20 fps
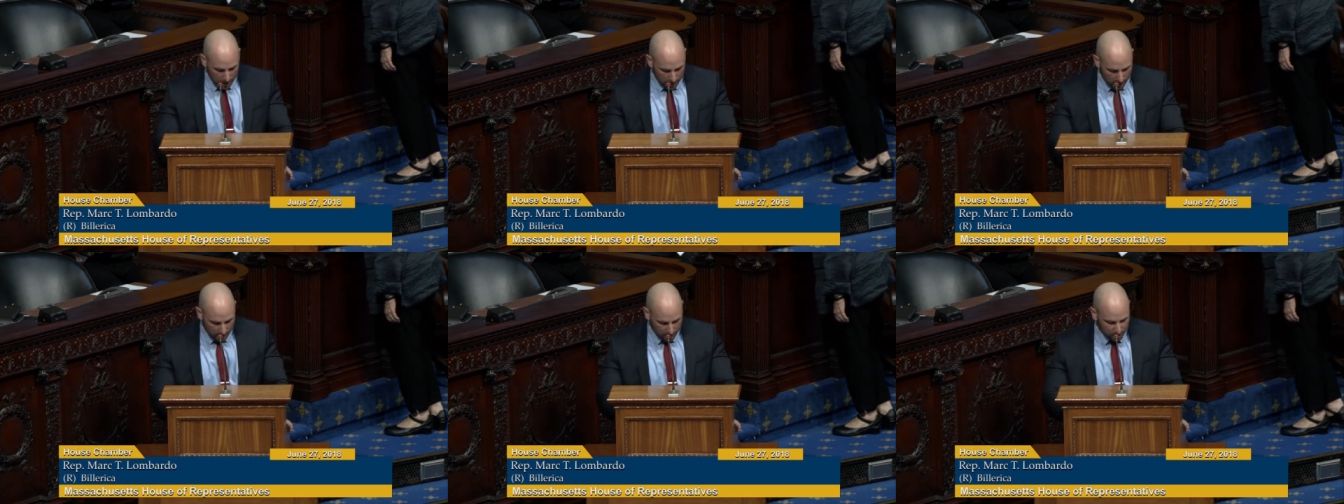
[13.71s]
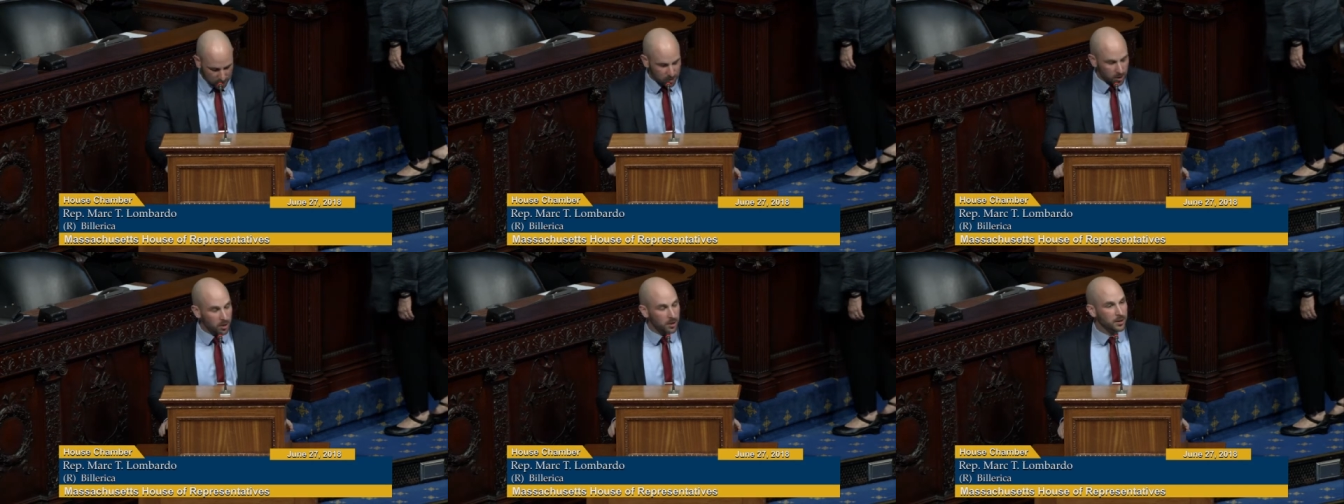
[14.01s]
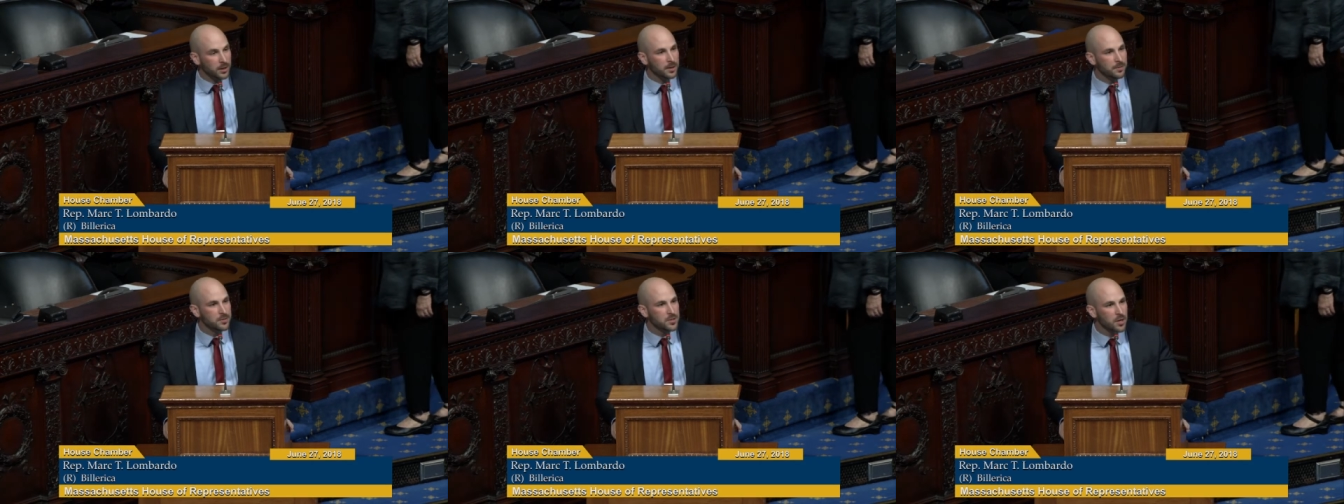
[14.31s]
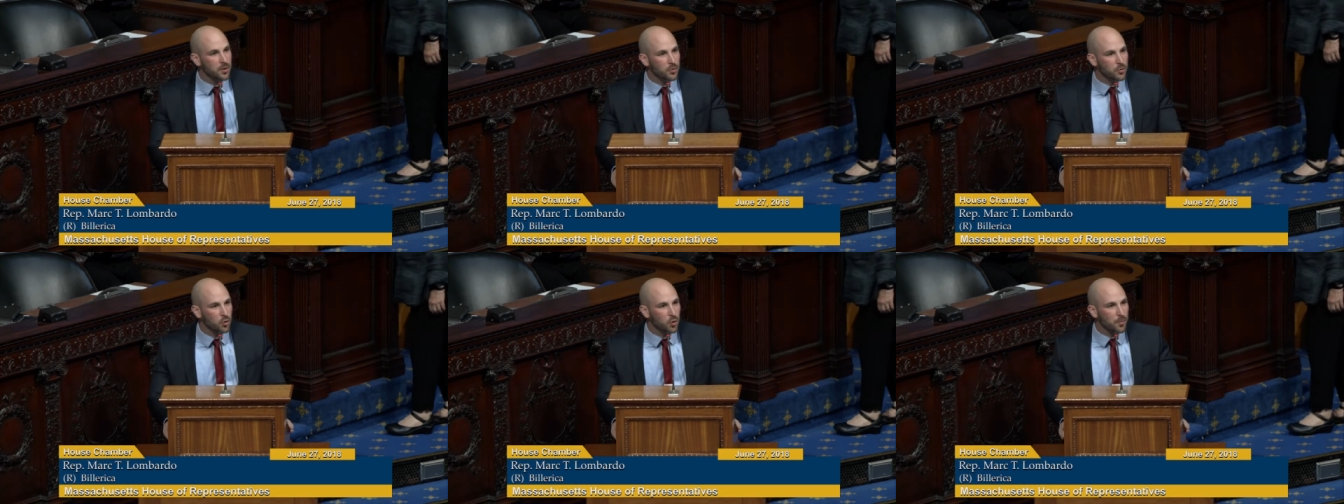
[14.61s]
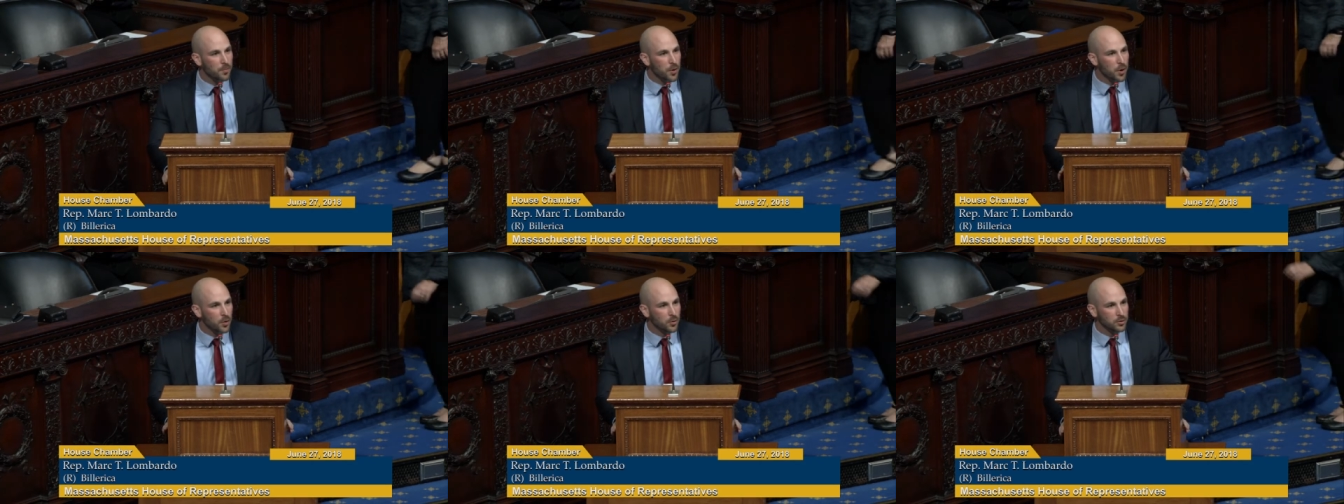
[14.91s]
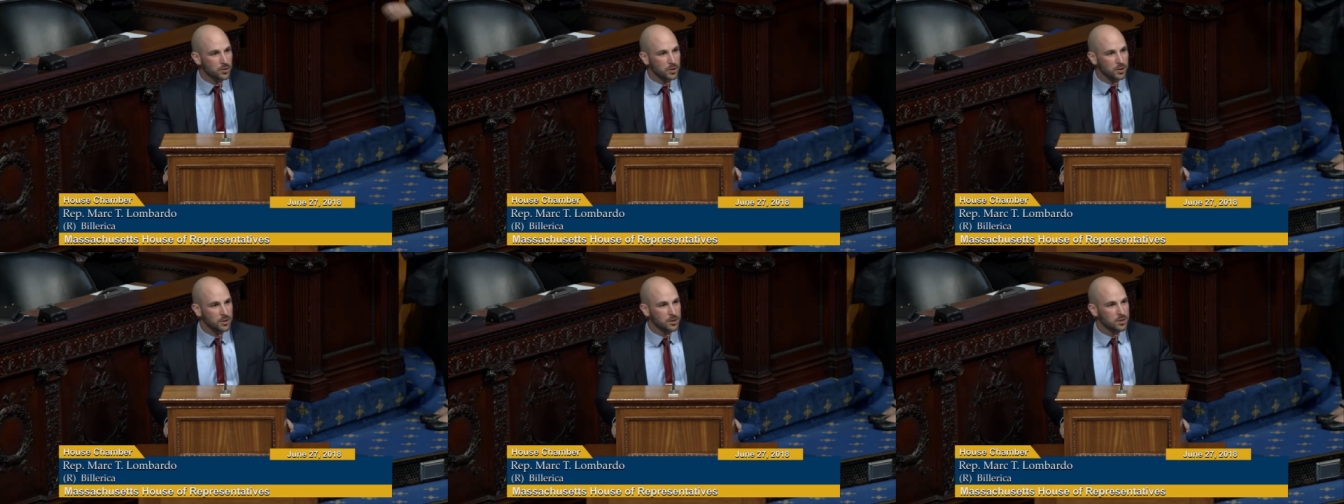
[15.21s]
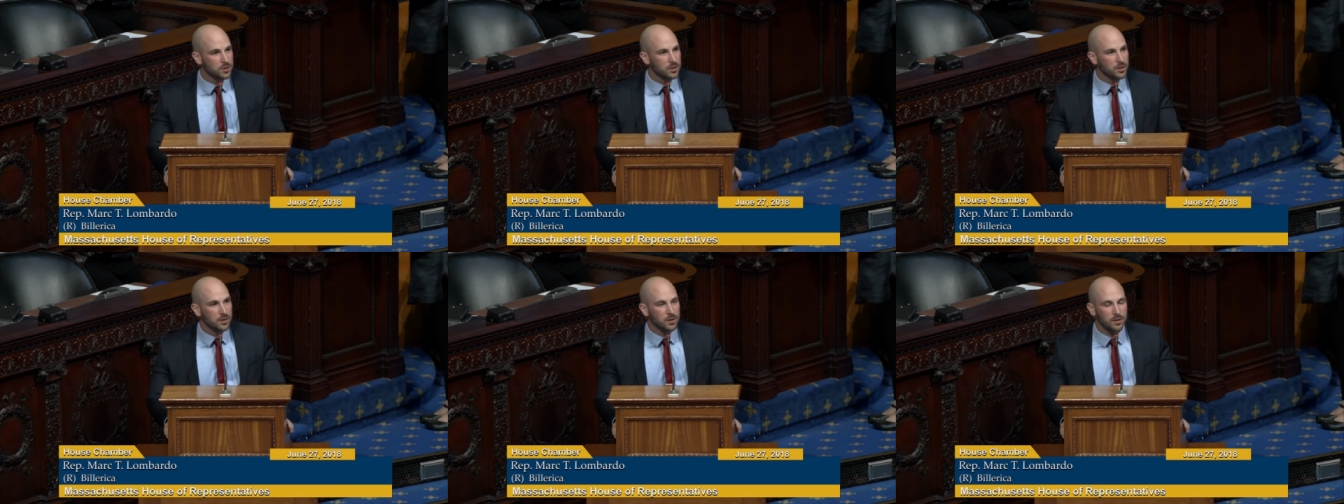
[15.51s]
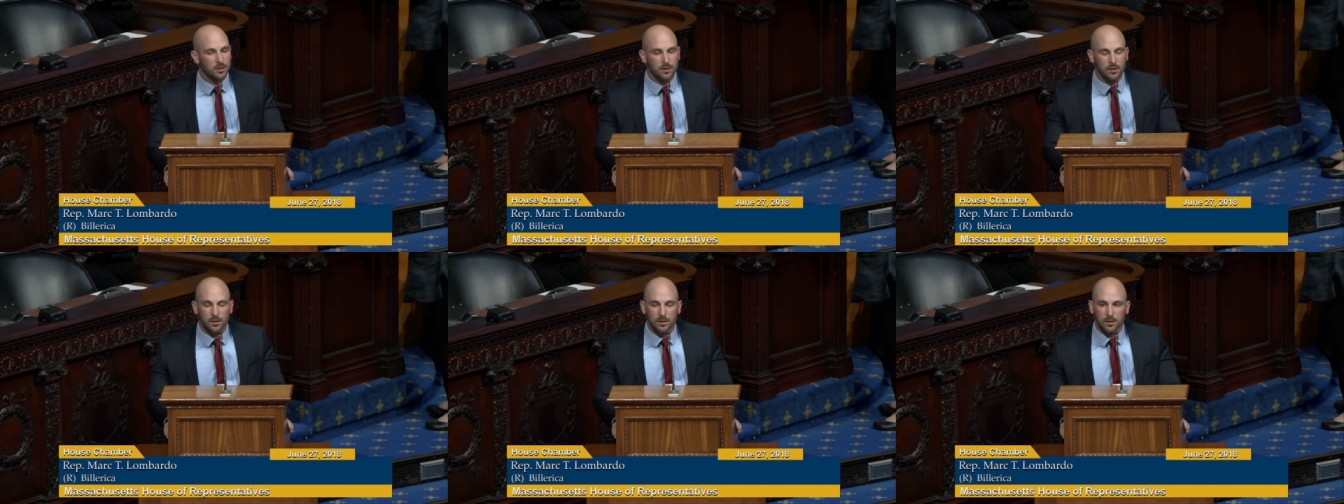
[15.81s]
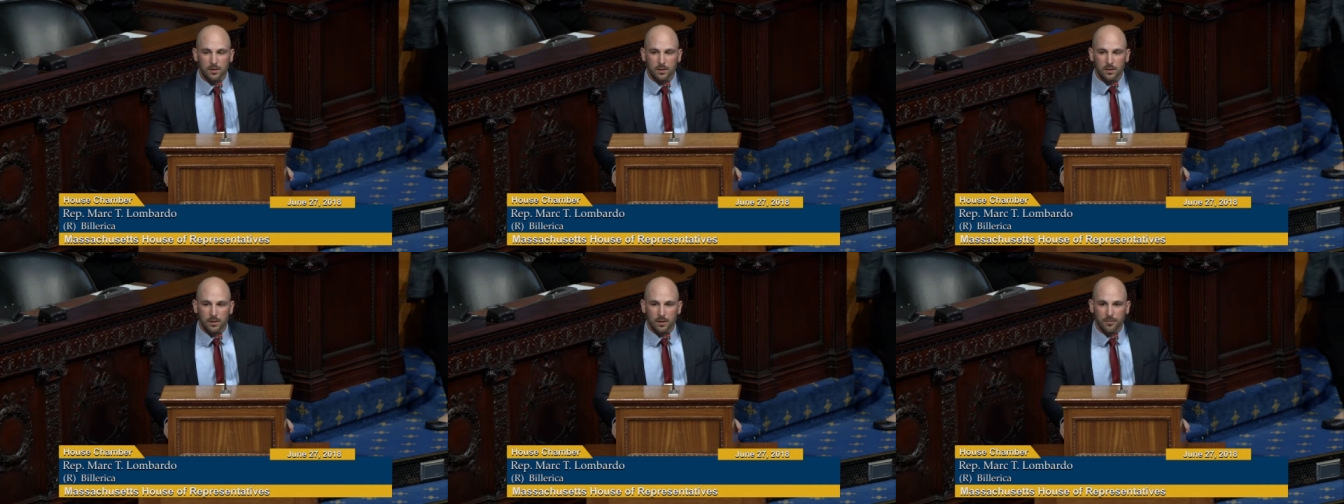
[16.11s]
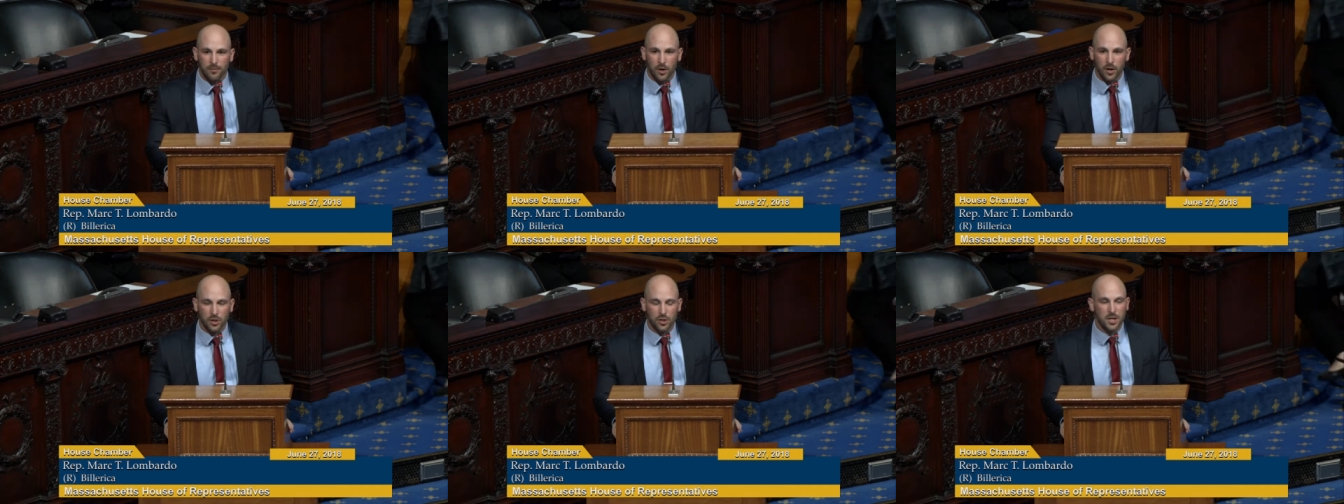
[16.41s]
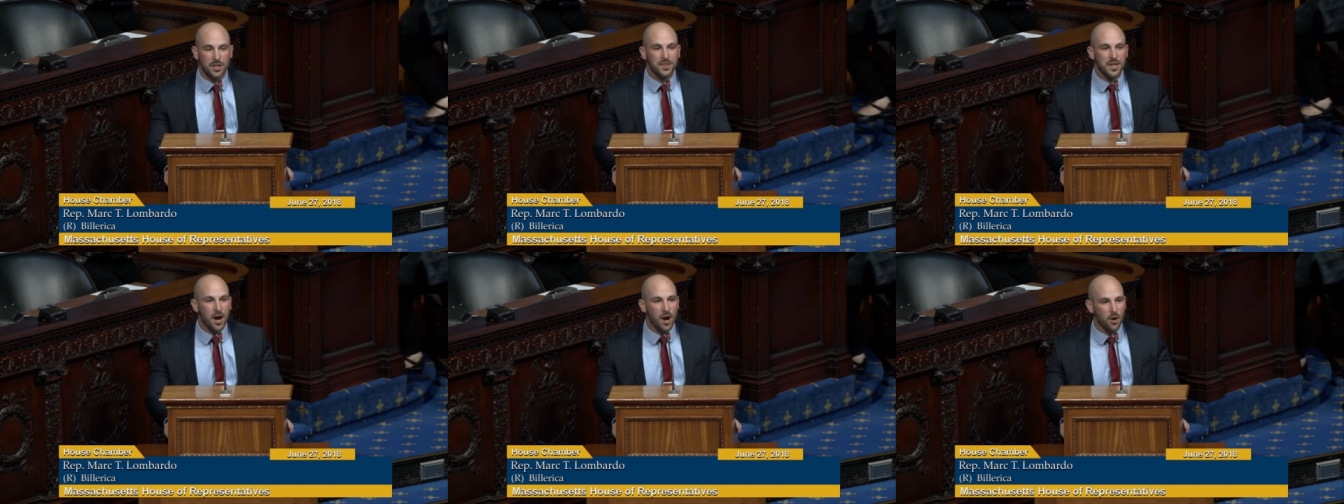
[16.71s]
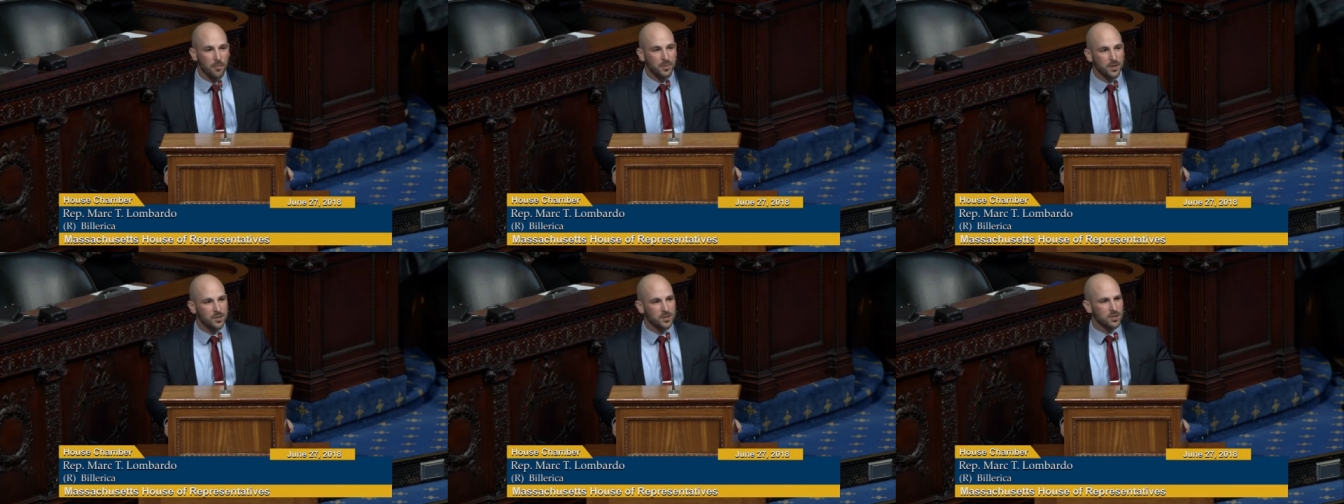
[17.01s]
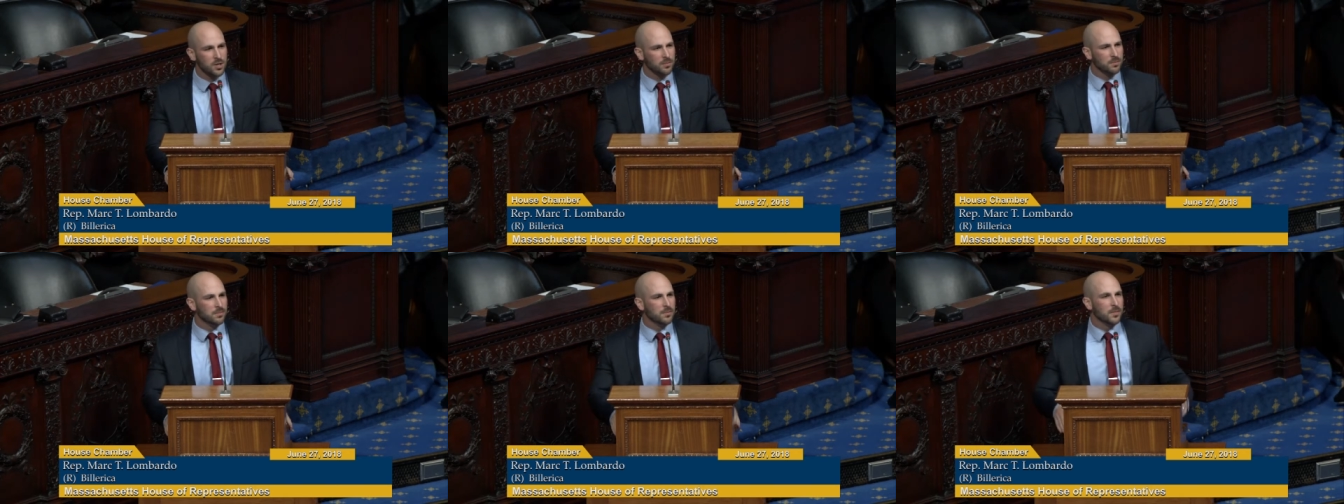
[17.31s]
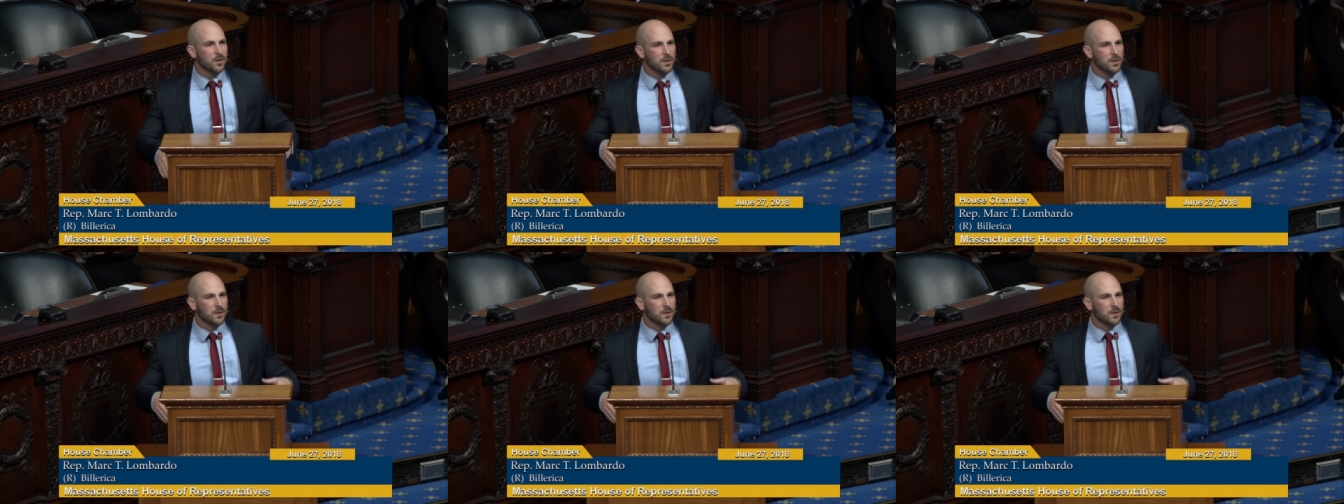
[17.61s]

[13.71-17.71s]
I certainly am someone who opposes aversion therapy, some